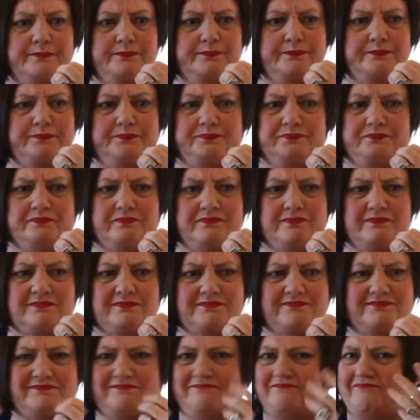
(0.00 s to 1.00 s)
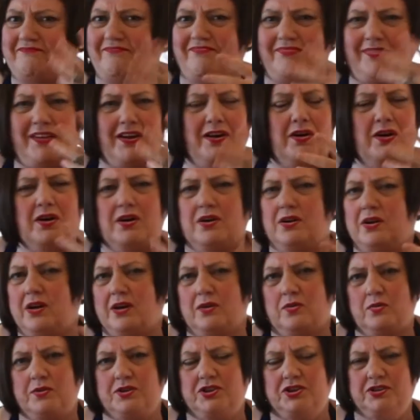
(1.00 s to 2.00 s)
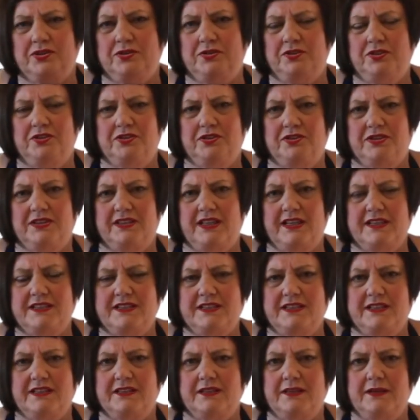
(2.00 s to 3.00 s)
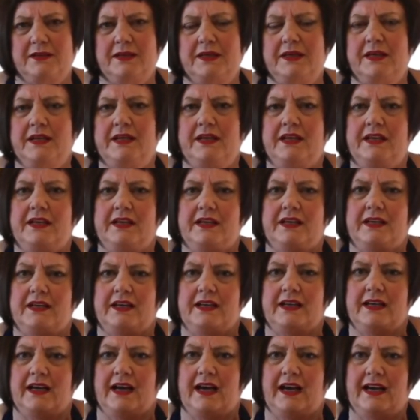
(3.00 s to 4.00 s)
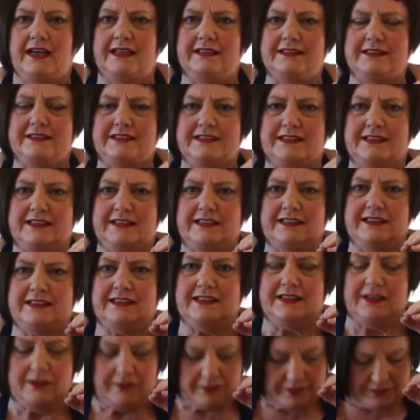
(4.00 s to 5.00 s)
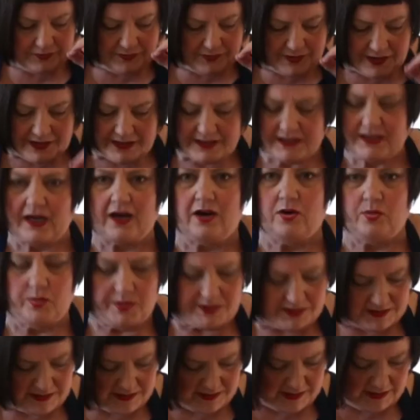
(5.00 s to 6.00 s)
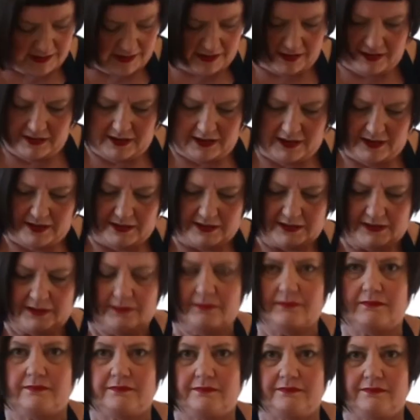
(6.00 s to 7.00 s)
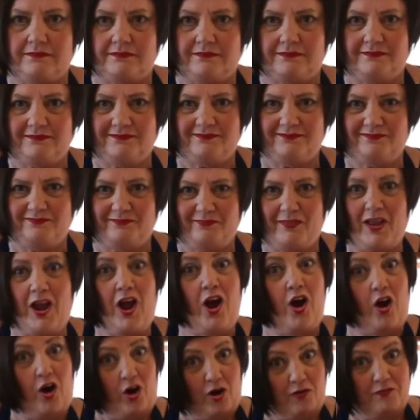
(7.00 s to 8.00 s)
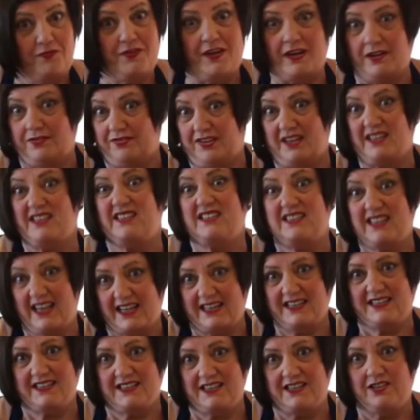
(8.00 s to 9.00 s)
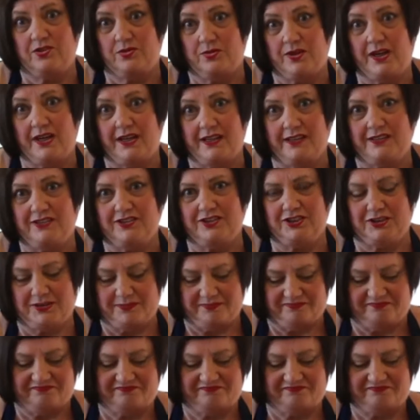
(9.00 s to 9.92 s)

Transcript: Oh, I wish you could taste it. And this, I would say, is of their fantastic range,